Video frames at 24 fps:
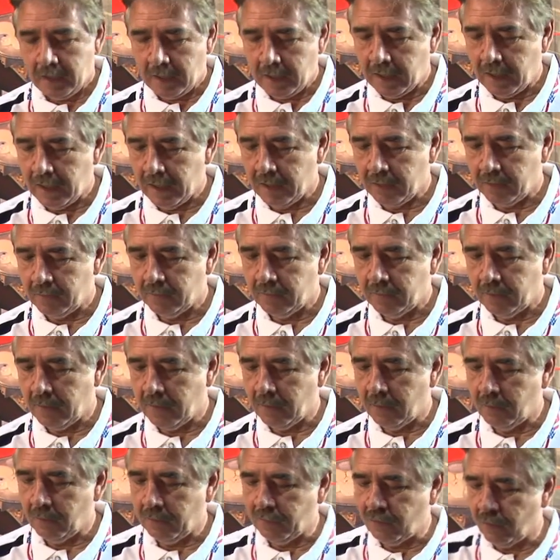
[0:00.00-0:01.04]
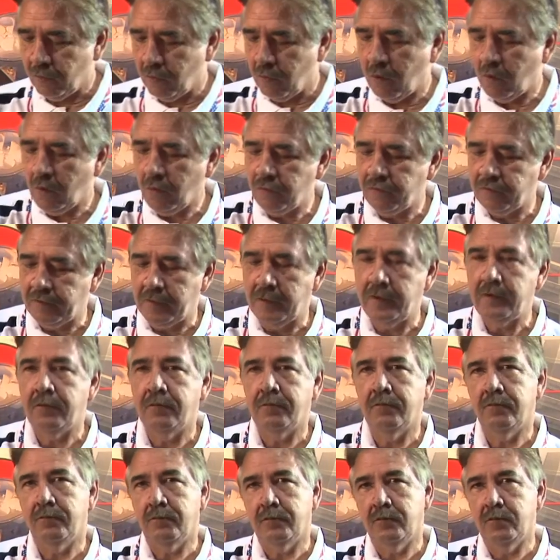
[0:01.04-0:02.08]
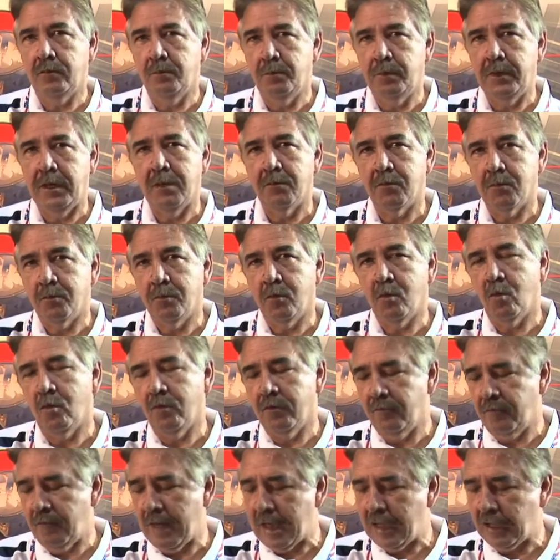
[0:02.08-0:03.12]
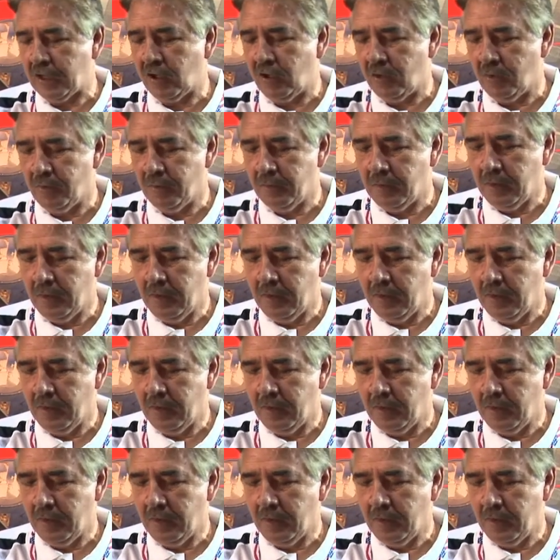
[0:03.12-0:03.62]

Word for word: And uh, we drill holes in it to be able to pull the vacuum.